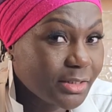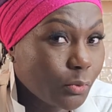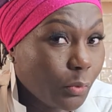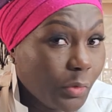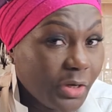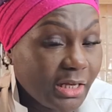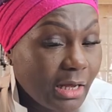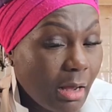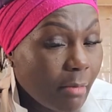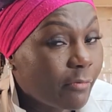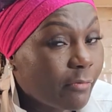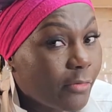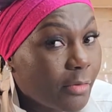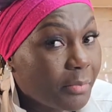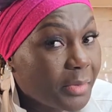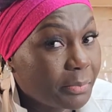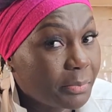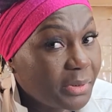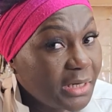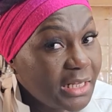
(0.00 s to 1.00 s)
We come from
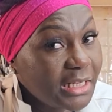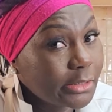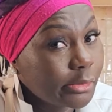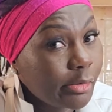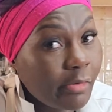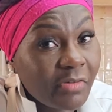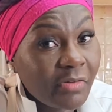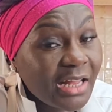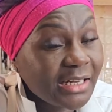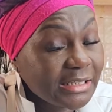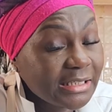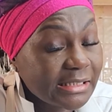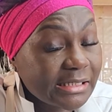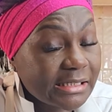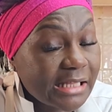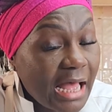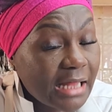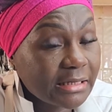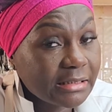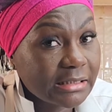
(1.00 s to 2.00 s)
a place of
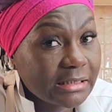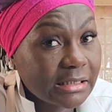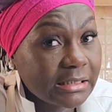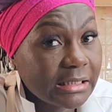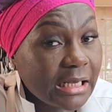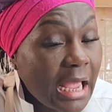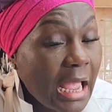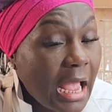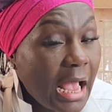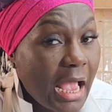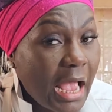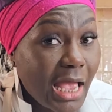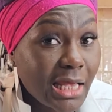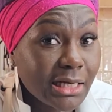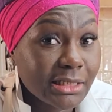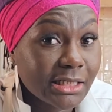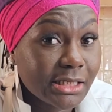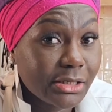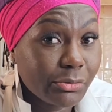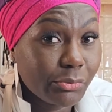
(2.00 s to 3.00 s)
understanding
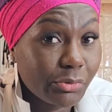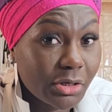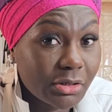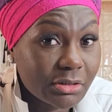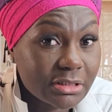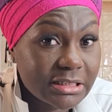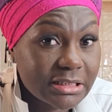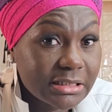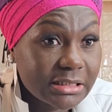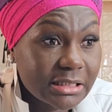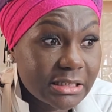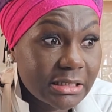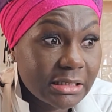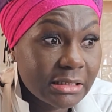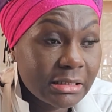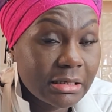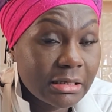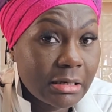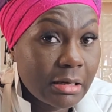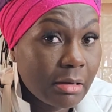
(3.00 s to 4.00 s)
and curiosity.
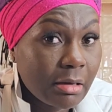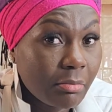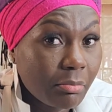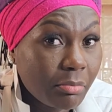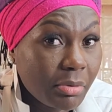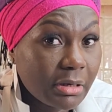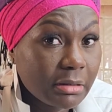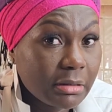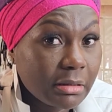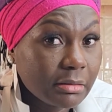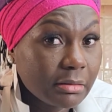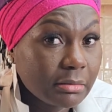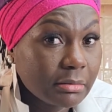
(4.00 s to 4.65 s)
But